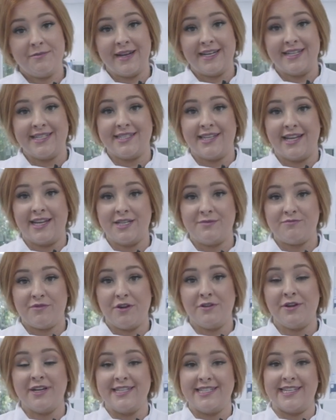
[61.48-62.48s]
medicine is
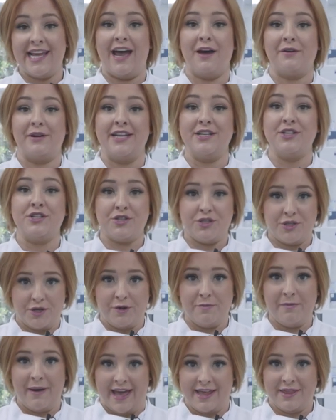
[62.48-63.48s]
broken down into two
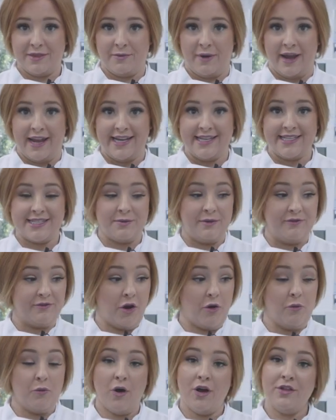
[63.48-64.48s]
pathways. We've
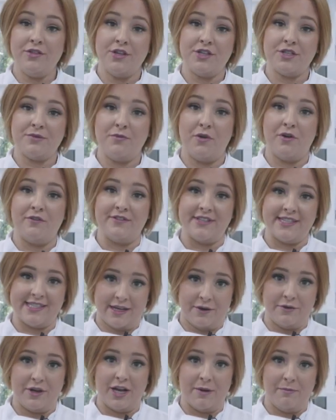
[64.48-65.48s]
got one that's more of a
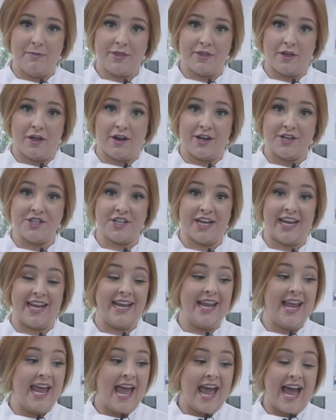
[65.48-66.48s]
cellular pathology
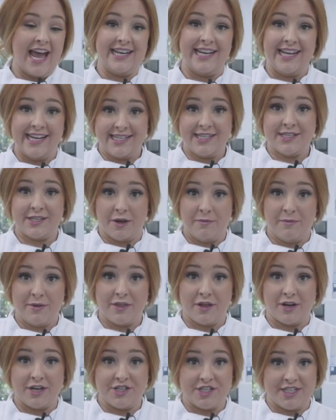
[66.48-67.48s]
and
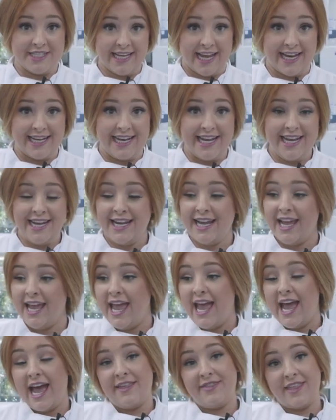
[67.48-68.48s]
histopathology technique,
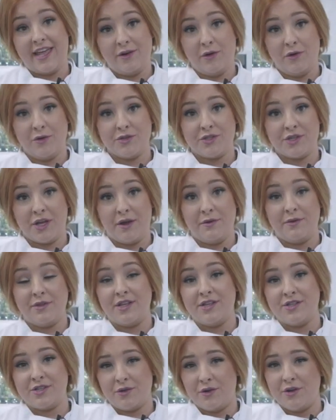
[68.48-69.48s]
and then also
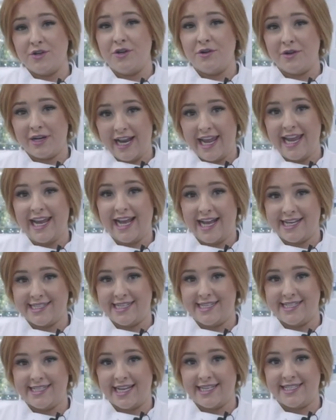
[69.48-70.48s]
the sort of nucleic
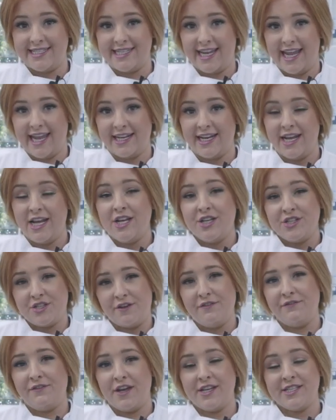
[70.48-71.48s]
acid testing. So
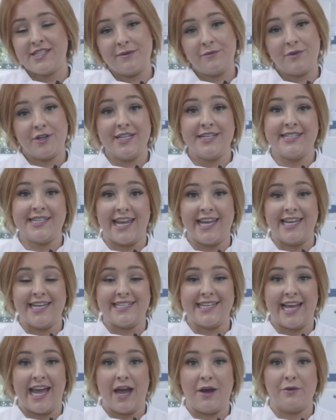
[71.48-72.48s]
first I'm going to take you
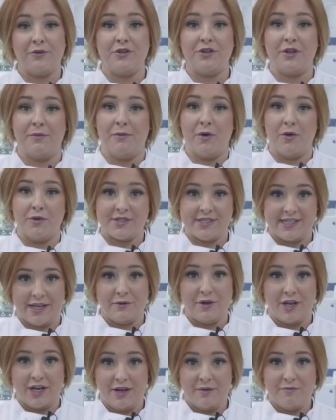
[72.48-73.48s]
down the more
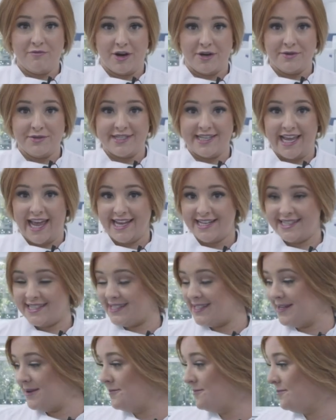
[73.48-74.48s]
cellular
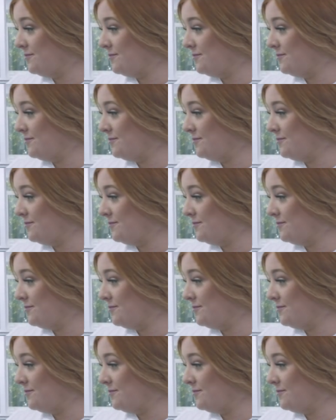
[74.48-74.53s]
process.